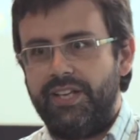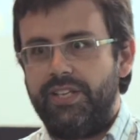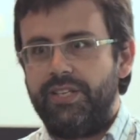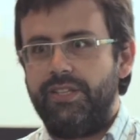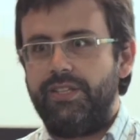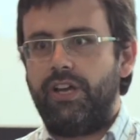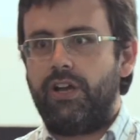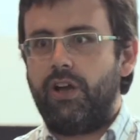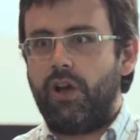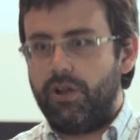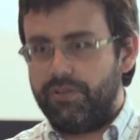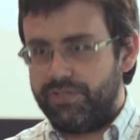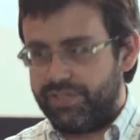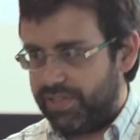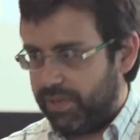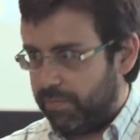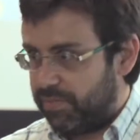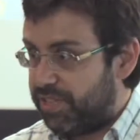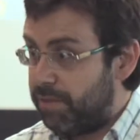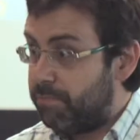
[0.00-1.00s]
The
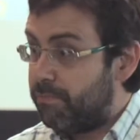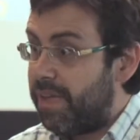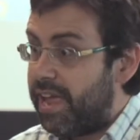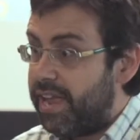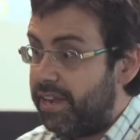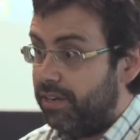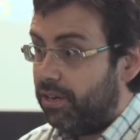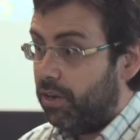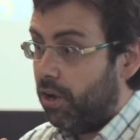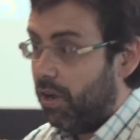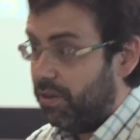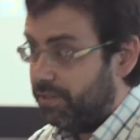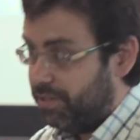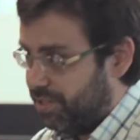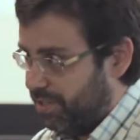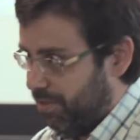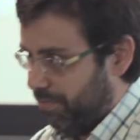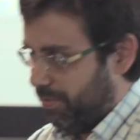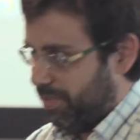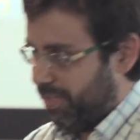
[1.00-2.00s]
concepts, the main
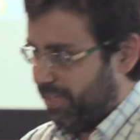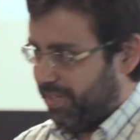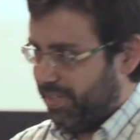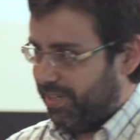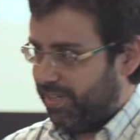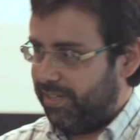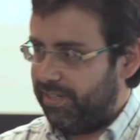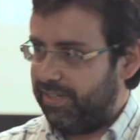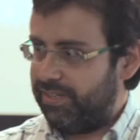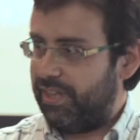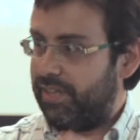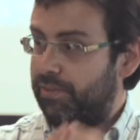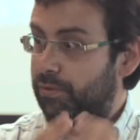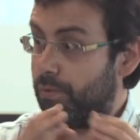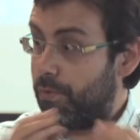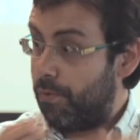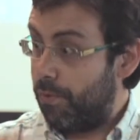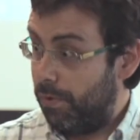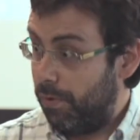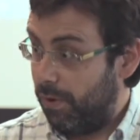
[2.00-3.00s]
concepts that
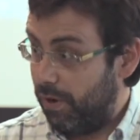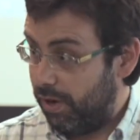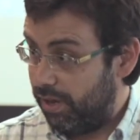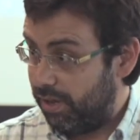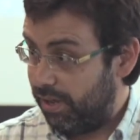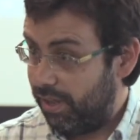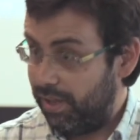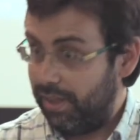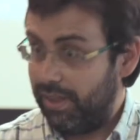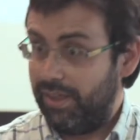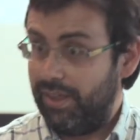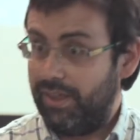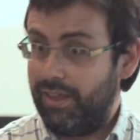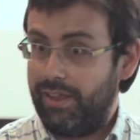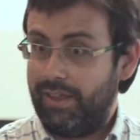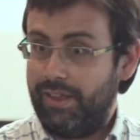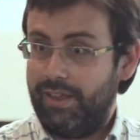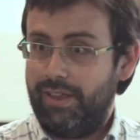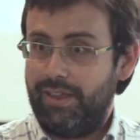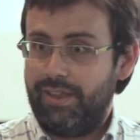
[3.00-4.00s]
rule
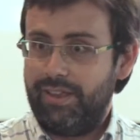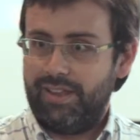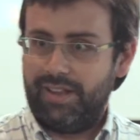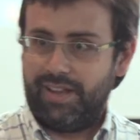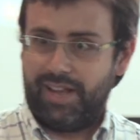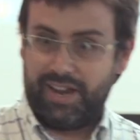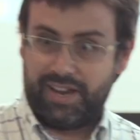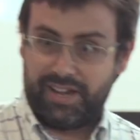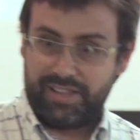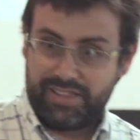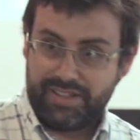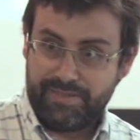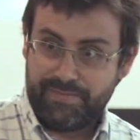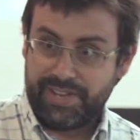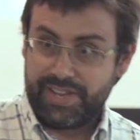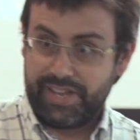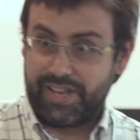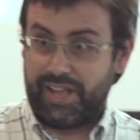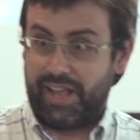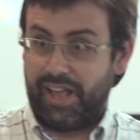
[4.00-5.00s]

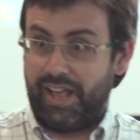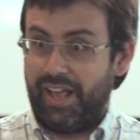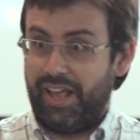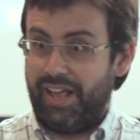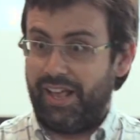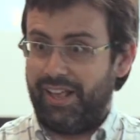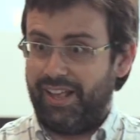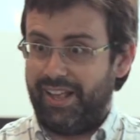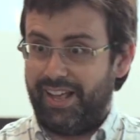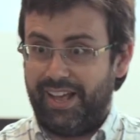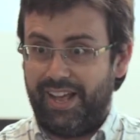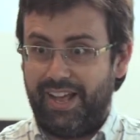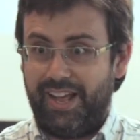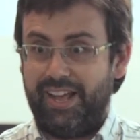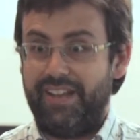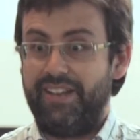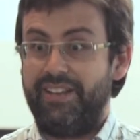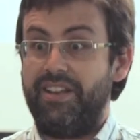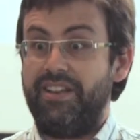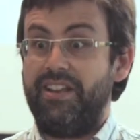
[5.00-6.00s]
academia
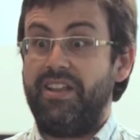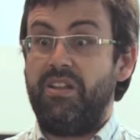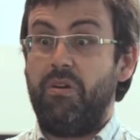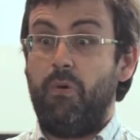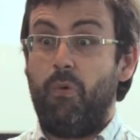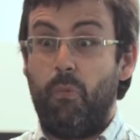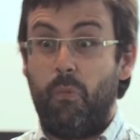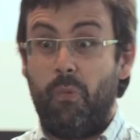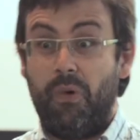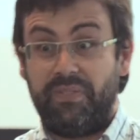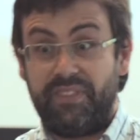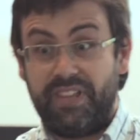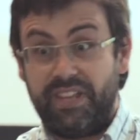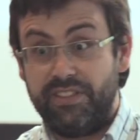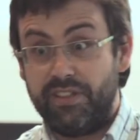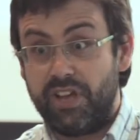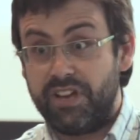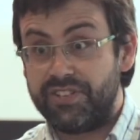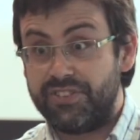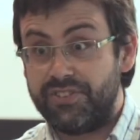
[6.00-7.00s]
and what
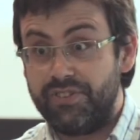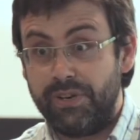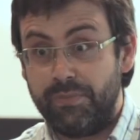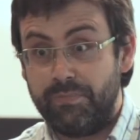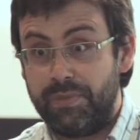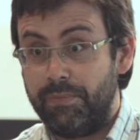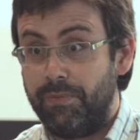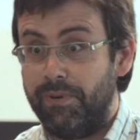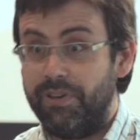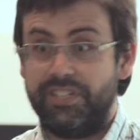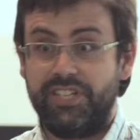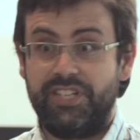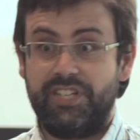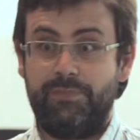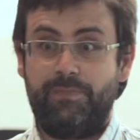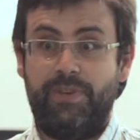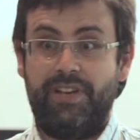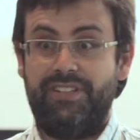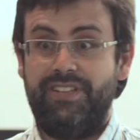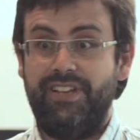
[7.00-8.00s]
industrial people is
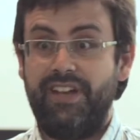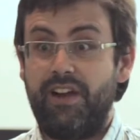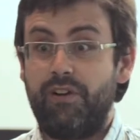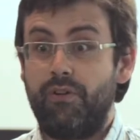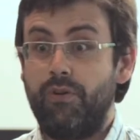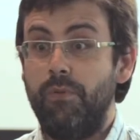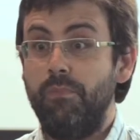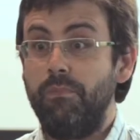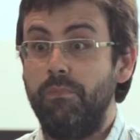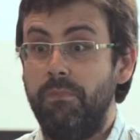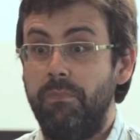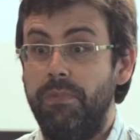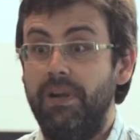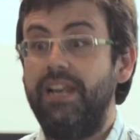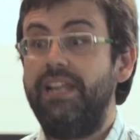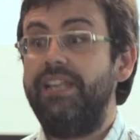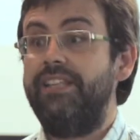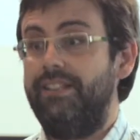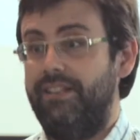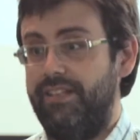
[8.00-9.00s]
expecting are
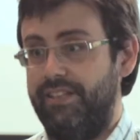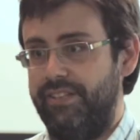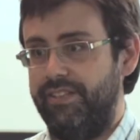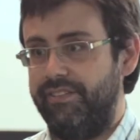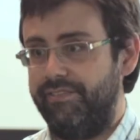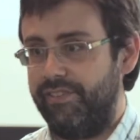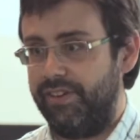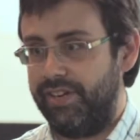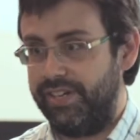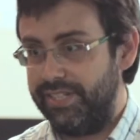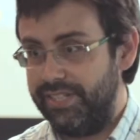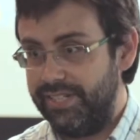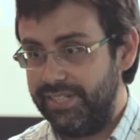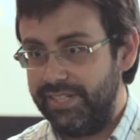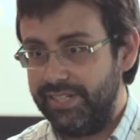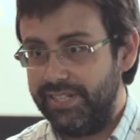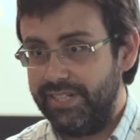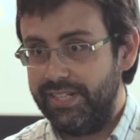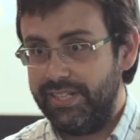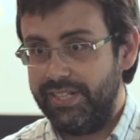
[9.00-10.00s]
completely different.
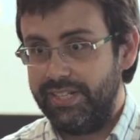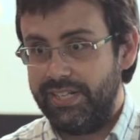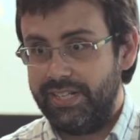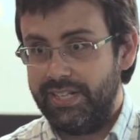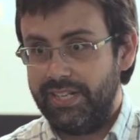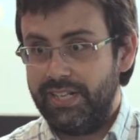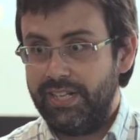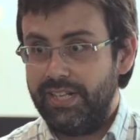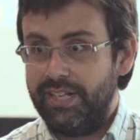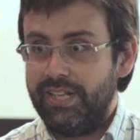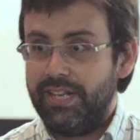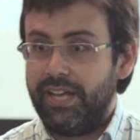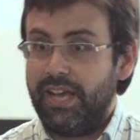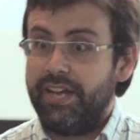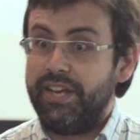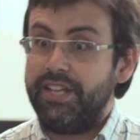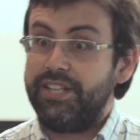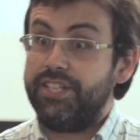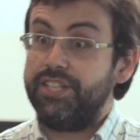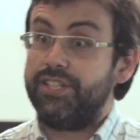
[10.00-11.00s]

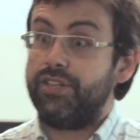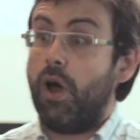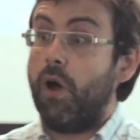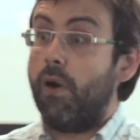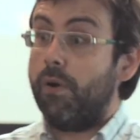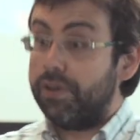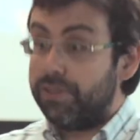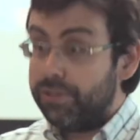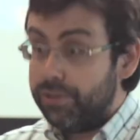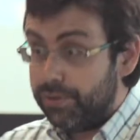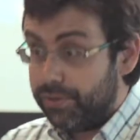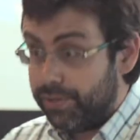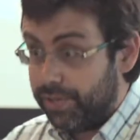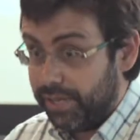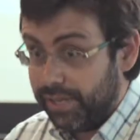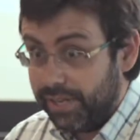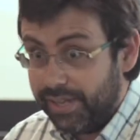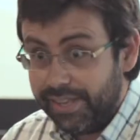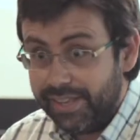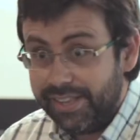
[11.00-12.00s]
And it is our
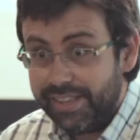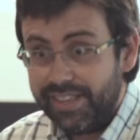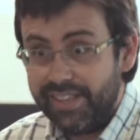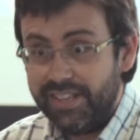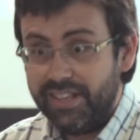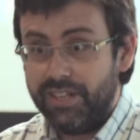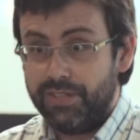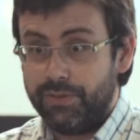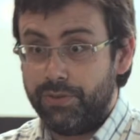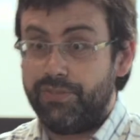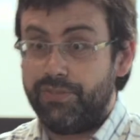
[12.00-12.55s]
duty to